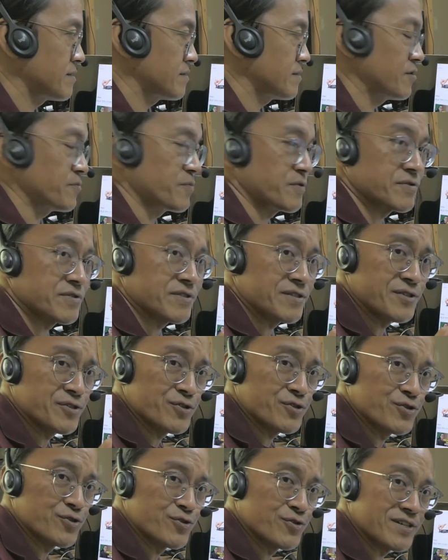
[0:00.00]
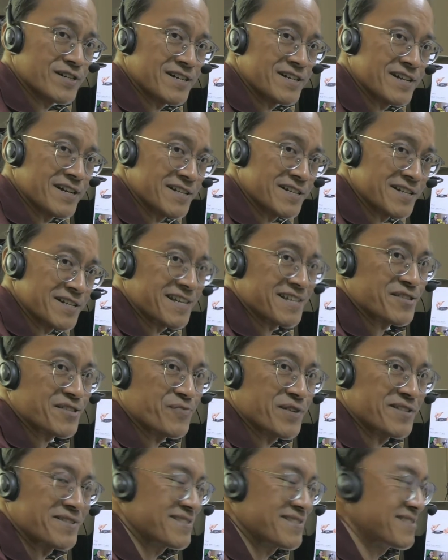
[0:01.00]
Hope to see you in the next
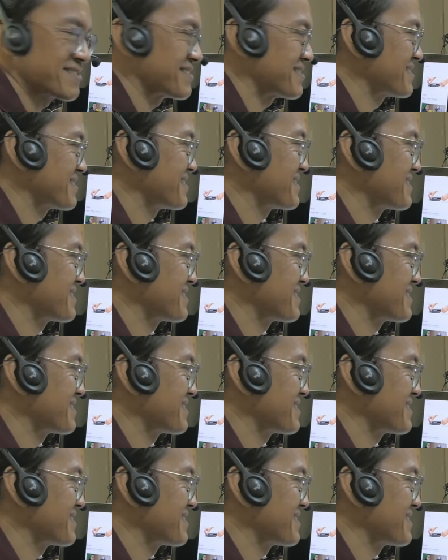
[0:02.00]
one.